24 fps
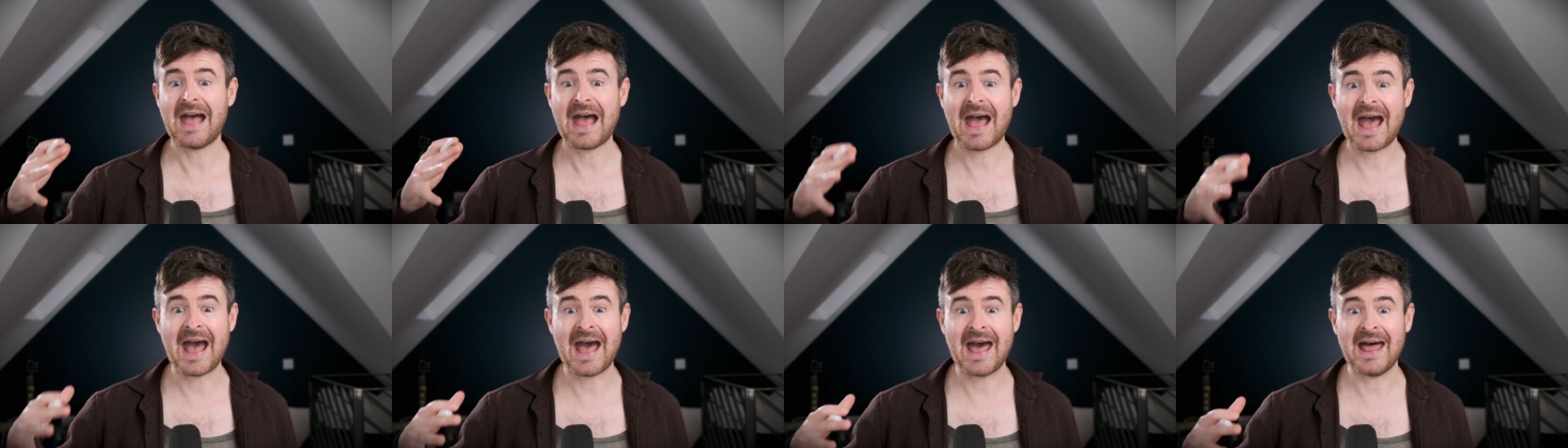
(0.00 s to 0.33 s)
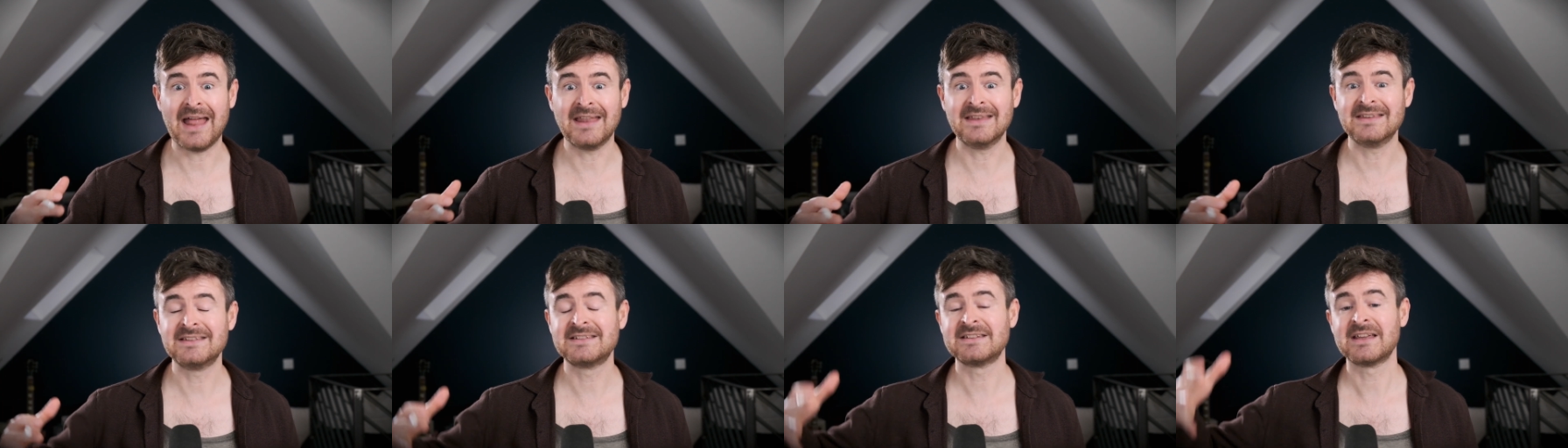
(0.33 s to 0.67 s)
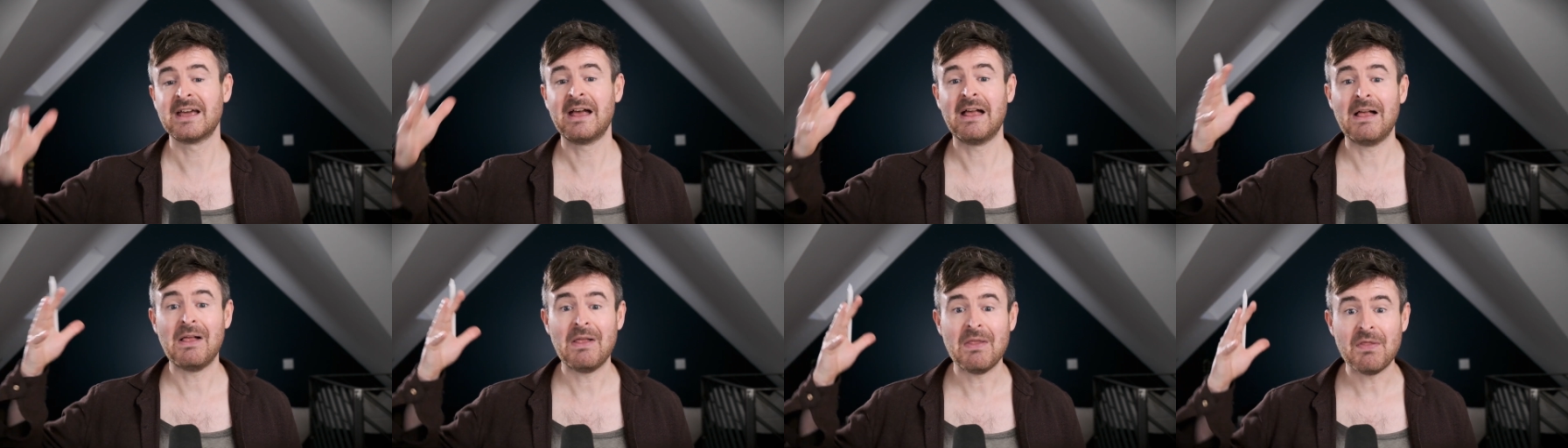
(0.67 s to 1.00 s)
and
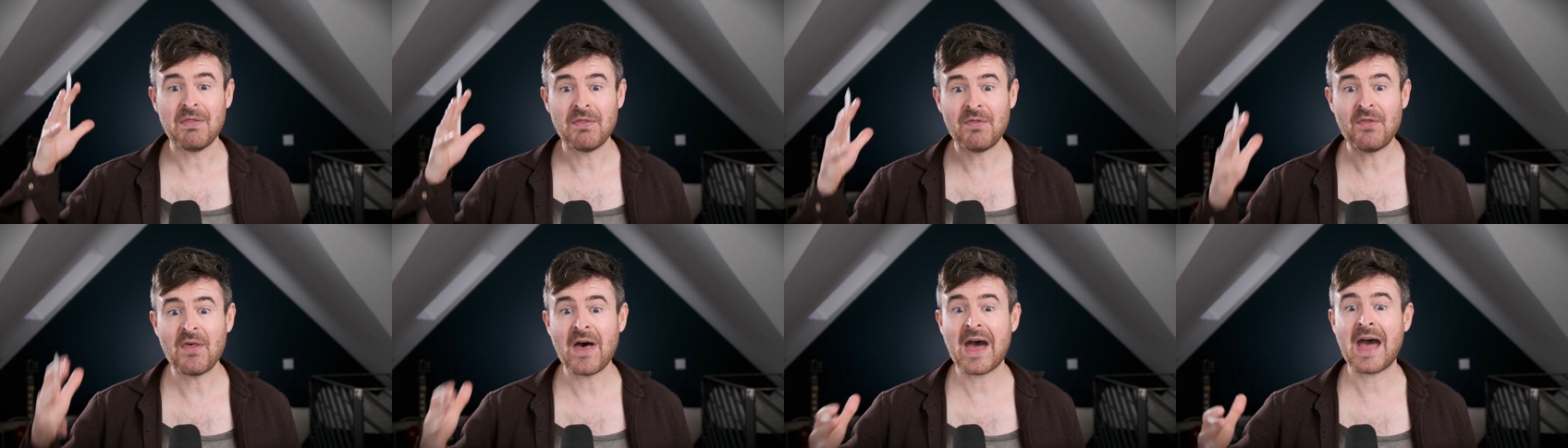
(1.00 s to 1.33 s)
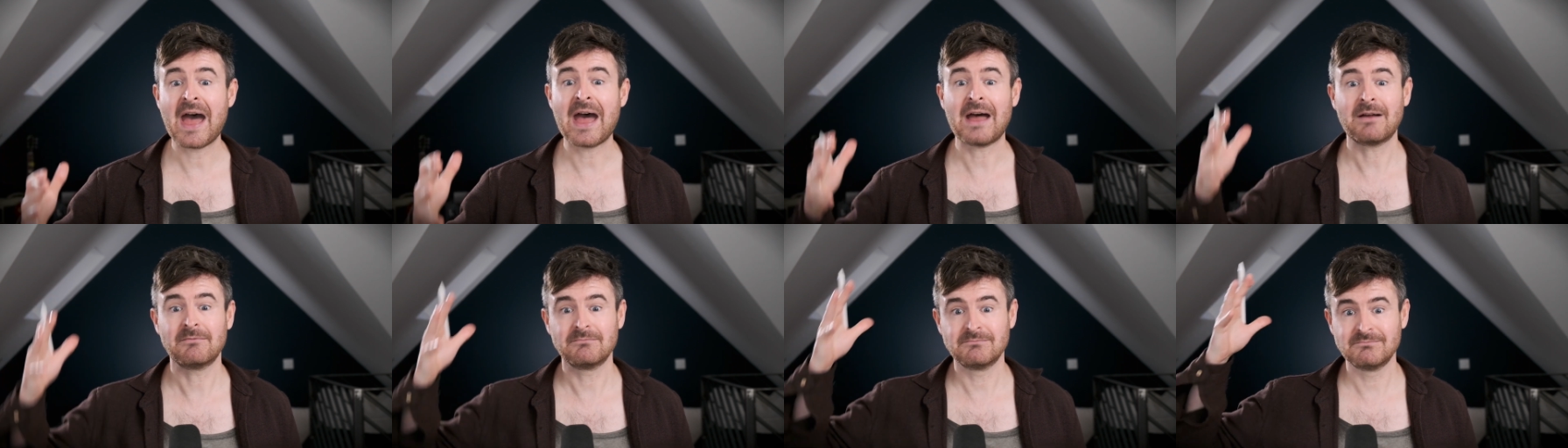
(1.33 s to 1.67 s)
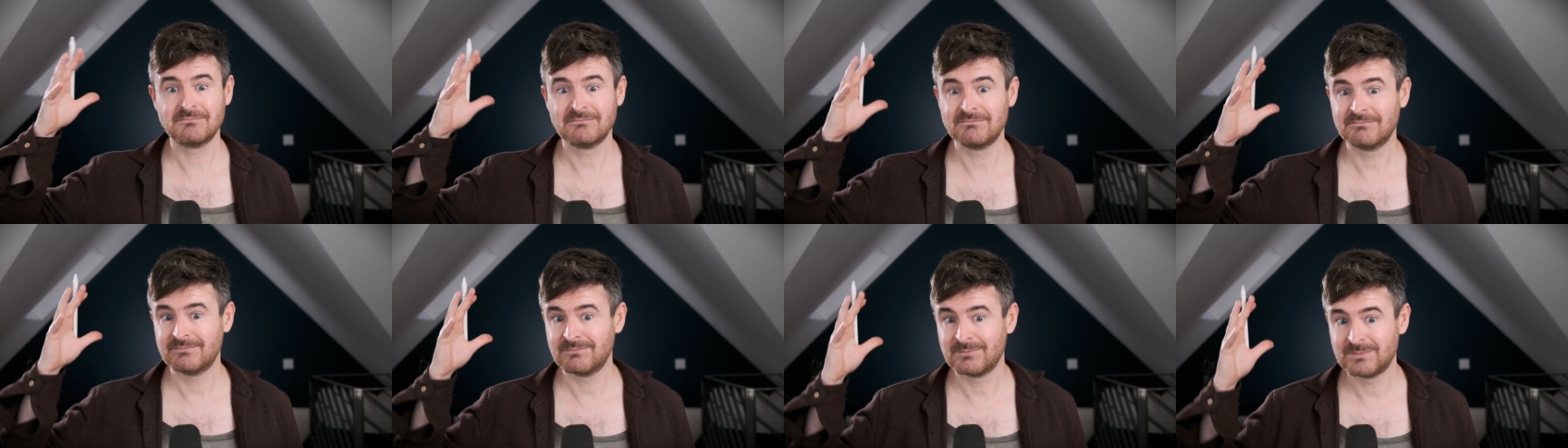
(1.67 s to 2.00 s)
that
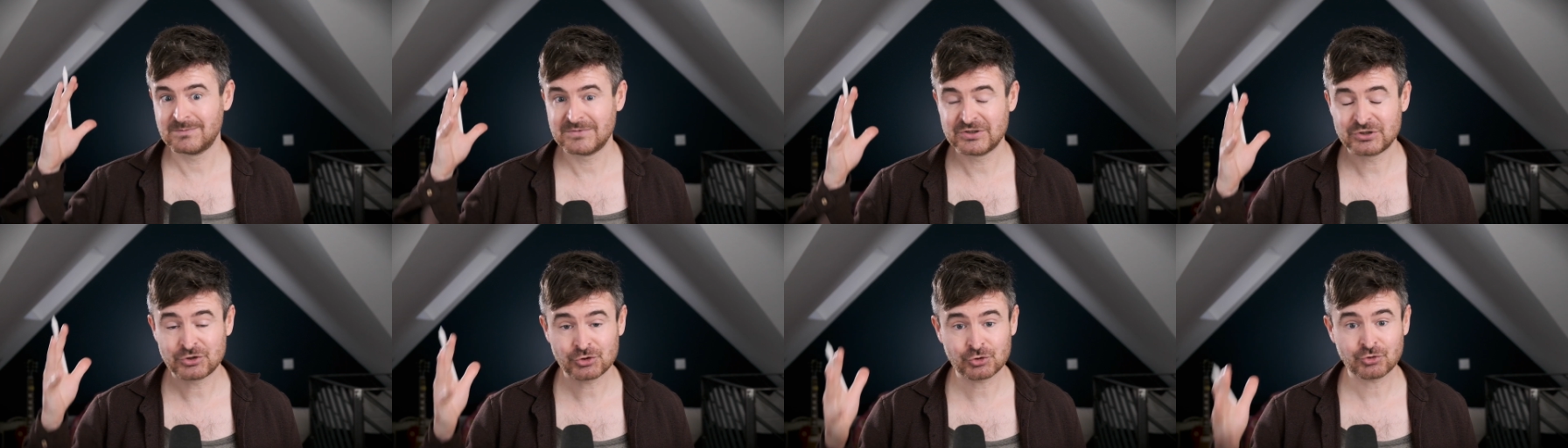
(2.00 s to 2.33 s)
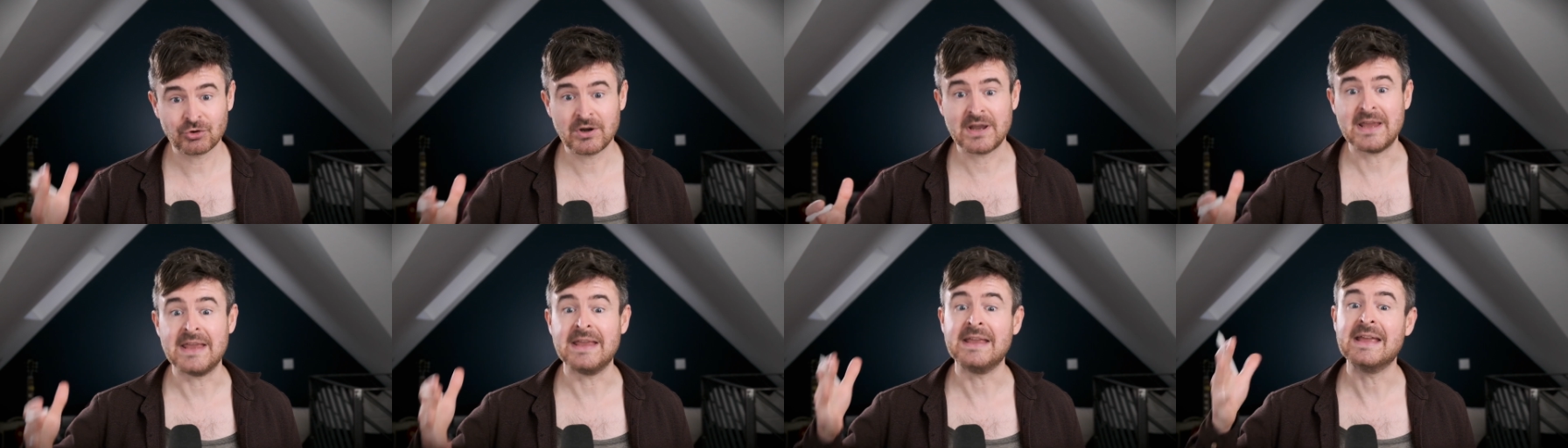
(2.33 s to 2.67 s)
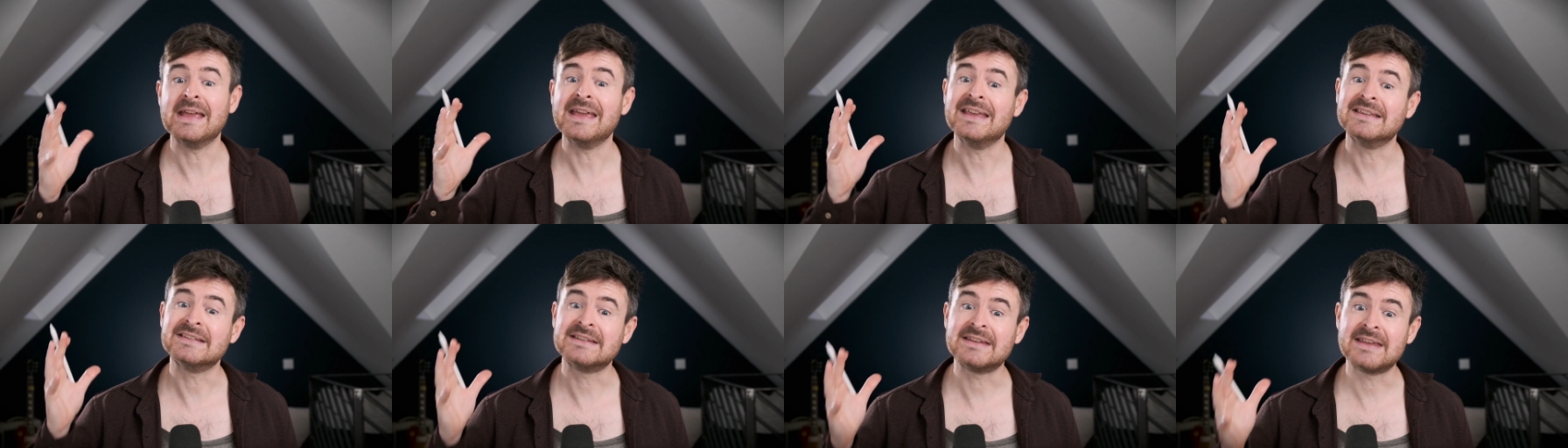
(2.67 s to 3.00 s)
tree
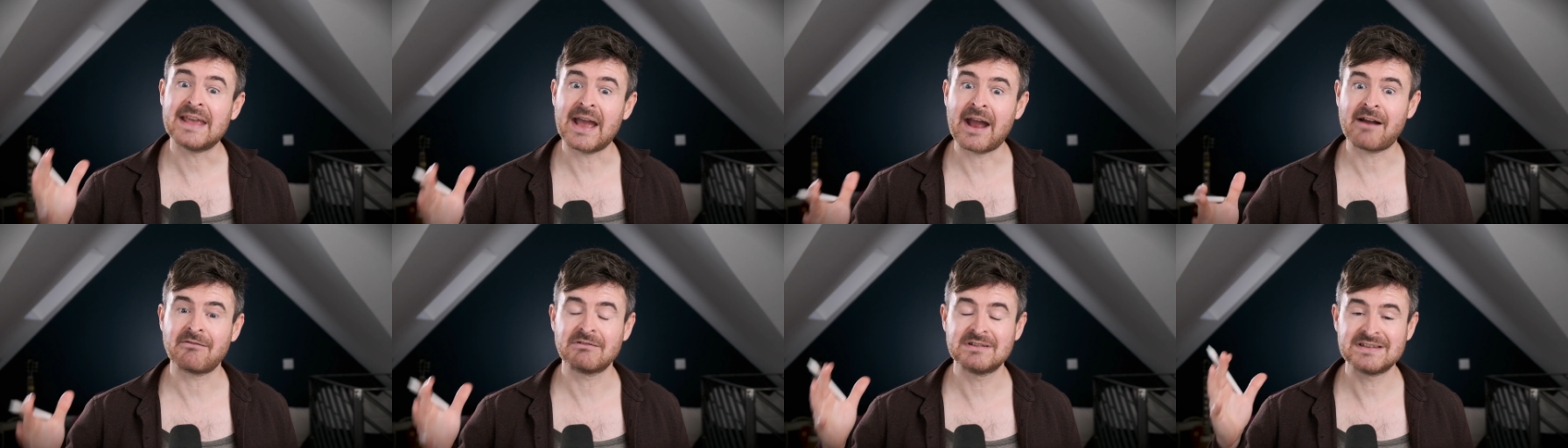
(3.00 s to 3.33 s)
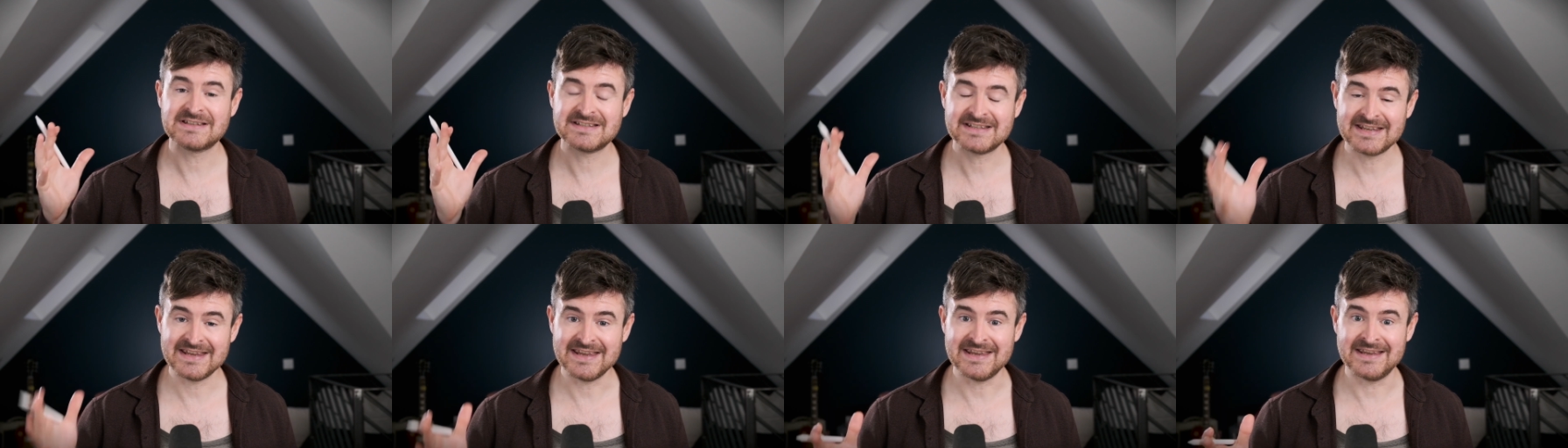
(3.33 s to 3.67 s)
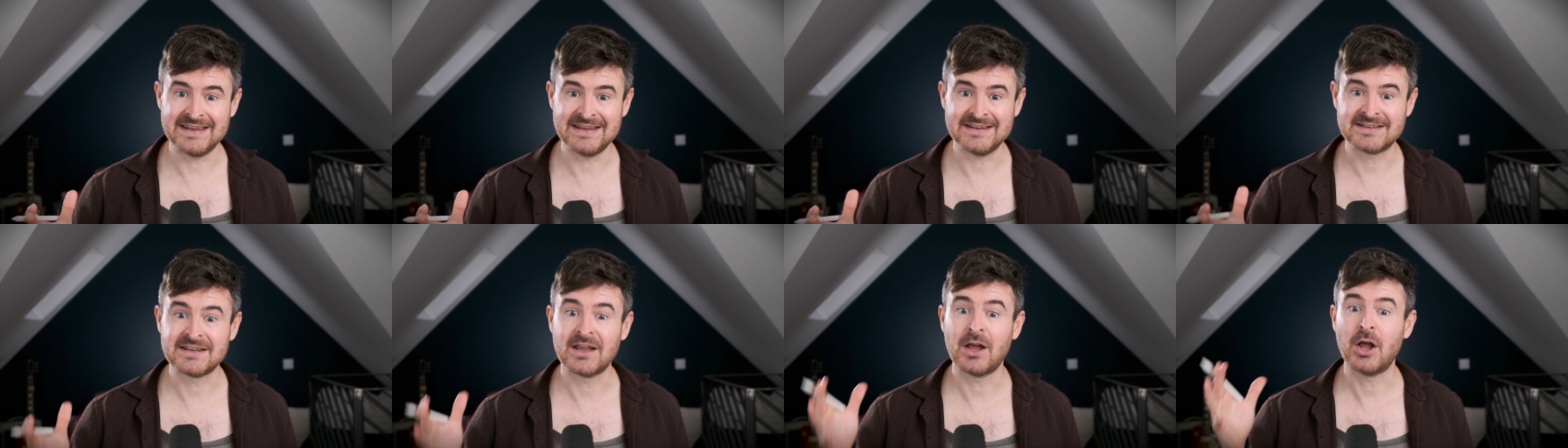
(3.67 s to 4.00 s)
is
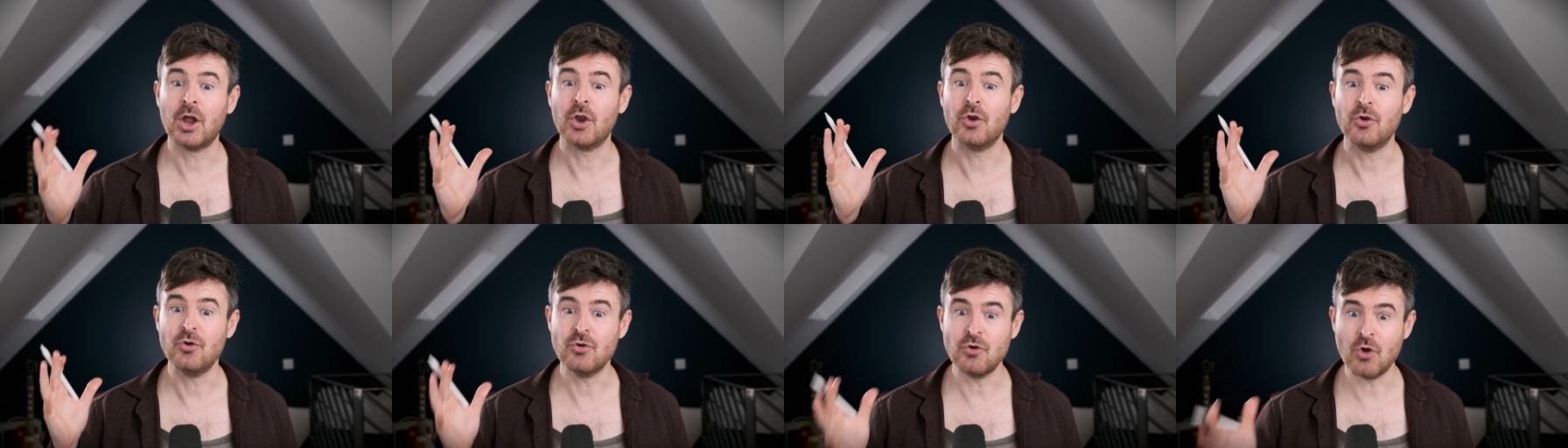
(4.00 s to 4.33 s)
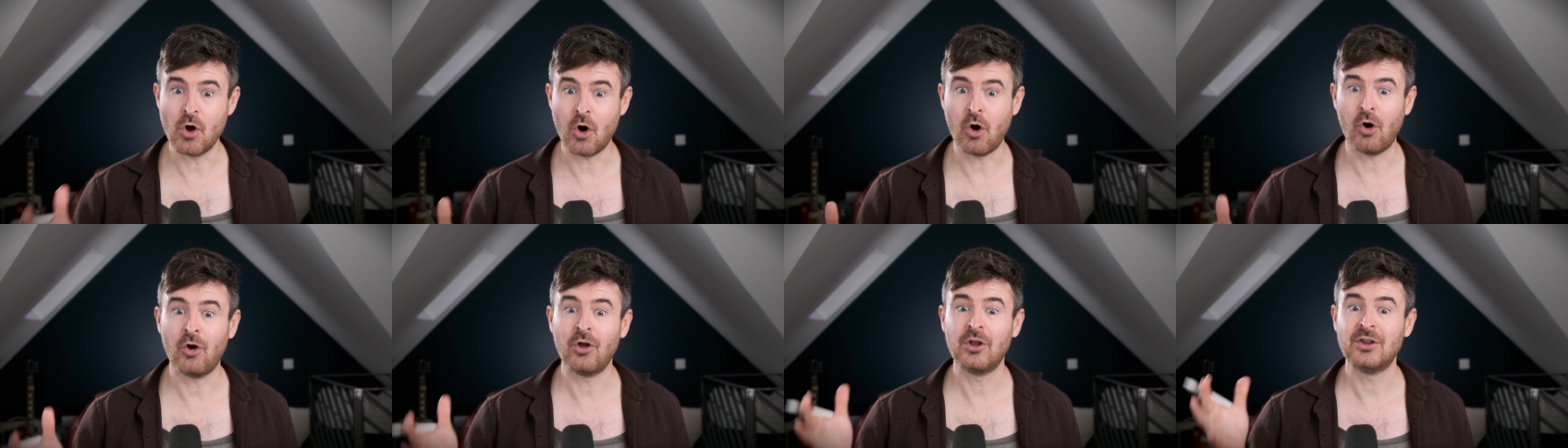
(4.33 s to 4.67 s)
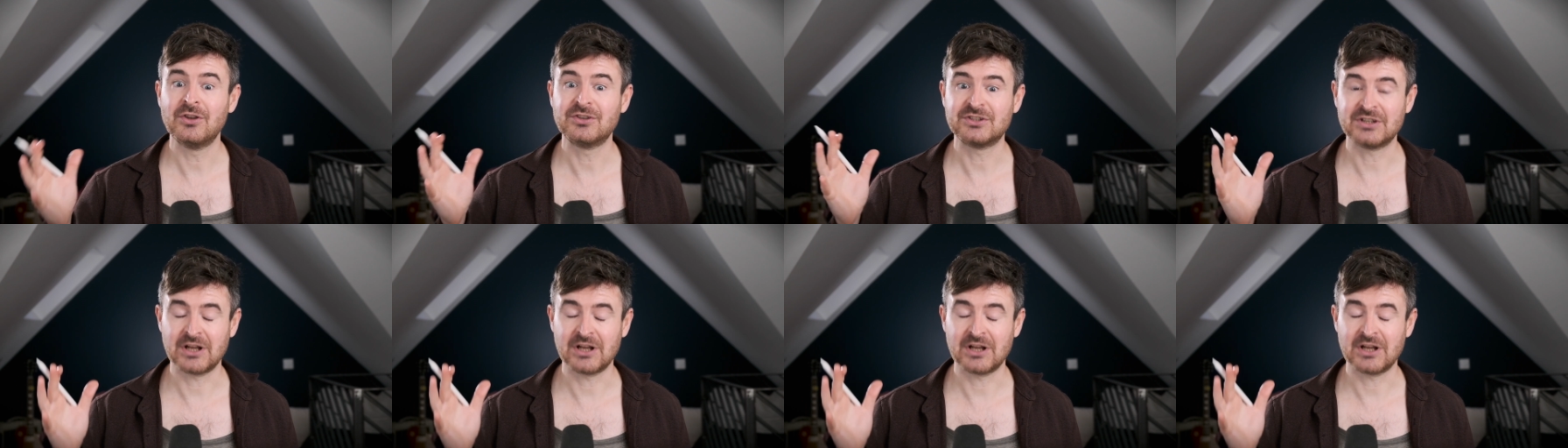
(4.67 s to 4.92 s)
guaranteed not to